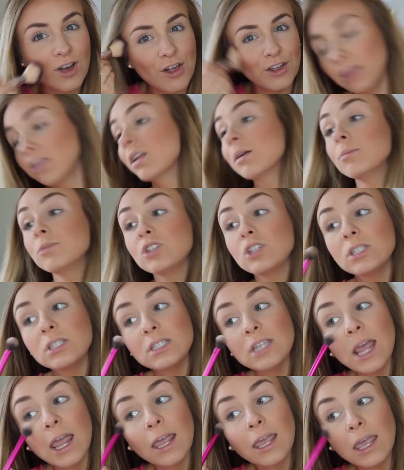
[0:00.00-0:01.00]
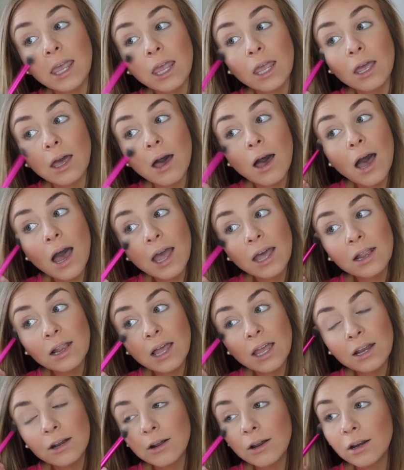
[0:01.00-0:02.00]
And then I'm just taking a
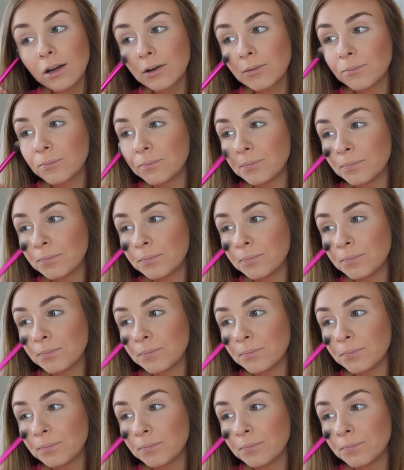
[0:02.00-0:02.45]
highlighter